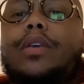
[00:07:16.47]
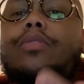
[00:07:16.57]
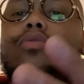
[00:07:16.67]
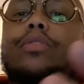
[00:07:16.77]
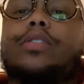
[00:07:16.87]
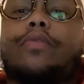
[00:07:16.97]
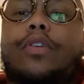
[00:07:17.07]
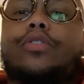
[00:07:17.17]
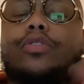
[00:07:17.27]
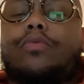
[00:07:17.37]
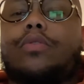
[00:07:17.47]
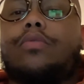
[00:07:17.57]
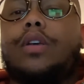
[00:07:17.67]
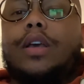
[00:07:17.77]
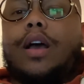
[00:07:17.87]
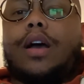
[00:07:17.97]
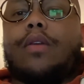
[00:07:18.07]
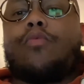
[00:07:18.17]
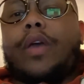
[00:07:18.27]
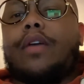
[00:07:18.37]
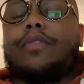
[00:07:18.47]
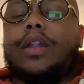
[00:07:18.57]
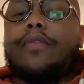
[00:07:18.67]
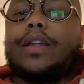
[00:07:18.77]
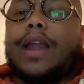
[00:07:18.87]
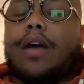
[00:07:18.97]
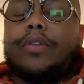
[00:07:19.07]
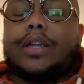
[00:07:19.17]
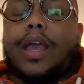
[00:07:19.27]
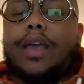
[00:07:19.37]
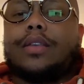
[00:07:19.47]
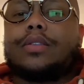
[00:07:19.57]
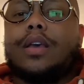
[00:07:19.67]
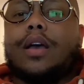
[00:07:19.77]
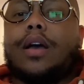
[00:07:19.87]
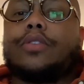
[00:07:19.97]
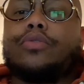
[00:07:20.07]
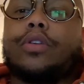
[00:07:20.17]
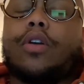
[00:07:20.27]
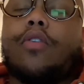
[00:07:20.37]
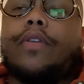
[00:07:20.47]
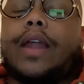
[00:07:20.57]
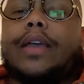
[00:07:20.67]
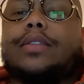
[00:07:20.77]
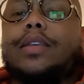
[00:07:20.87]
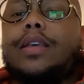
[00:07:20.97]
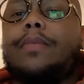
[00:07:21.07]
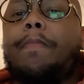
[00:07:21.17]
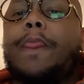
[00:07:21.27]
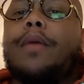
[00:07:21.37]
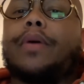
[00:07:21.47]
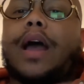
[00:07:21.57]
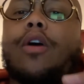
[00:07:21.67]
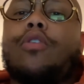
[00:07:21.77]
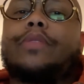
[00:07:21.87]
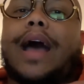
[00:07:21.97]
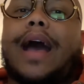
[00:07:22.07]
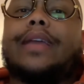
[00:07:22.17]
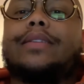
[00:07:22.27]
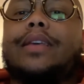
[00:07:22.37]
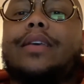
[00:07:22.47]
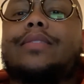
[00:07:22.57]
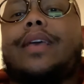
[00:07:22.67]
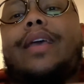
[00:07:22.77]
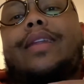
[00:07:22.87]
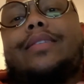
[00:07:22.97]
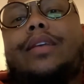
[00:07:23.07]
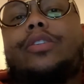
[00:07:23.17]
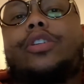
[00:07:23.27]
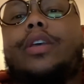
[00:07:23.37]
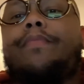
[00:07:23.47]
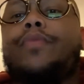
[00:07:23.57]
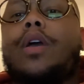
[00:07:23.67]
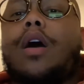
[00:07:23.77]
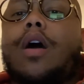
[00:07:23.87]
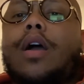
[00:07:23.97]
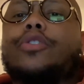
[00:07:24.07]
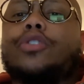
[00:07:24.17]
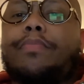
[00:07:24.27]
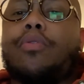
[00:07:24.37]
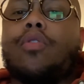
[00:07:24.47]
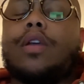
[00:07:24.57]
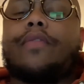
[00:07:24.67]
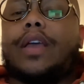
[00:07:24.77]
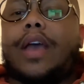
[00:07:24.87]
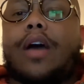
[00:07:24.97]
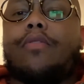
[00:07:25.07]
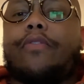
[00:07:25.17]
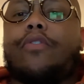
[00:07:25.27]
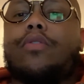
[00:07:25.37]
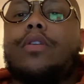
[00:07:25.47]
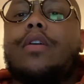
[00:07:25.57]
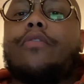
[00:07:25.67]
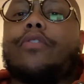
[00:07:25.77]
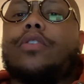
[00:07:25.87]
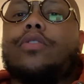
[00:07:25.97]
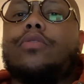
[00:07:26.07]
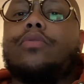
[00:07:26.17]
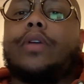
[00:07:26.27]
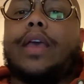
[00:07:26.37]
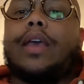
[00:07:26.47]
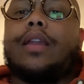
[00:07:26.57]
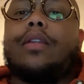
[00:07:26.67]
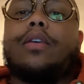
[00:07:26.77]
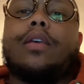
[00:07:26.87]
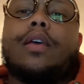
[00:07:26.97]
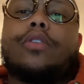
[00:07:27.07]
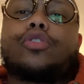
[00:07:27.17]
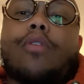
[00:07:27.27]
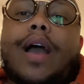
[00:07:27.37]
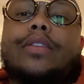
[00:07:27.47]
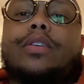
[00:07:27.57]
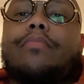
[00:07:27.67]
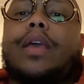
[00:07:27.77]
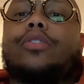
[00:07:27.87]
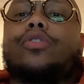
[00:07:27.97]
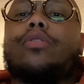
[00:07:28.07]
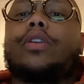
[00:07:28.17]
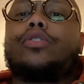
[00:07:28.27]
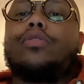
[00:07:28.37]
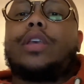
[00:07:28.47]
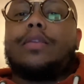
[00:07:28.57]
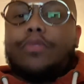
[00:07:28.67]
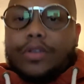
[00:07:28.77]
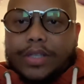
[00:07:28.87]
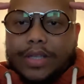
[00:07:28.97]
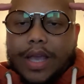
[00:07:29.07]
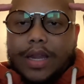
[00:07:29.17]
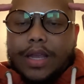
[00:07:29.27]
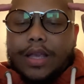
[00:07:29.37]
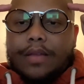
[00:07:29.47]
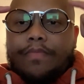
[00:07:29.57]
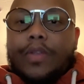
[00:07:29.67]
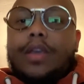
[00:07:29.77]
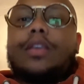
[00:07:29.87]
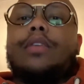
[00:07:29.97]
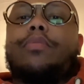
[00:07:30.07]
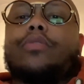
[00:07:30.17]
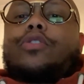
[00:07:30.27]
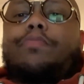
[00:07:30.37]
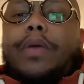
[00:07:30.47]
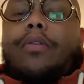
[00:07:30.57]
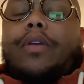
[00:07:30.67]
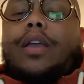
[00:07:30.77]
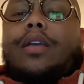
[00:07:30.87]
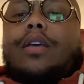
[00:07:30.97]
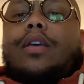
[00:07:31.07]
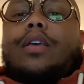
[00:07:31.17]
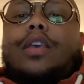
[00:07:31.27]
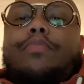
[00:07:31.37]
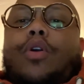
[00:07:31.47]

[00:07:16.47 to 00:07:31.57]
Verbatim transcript: through this virtual uh, way of living nowadays uh, due to COVID-19. But I hope the ideas in addition are supportive and helpful for you in trying to make sure that you keep your sanity, keep your spirit, keep your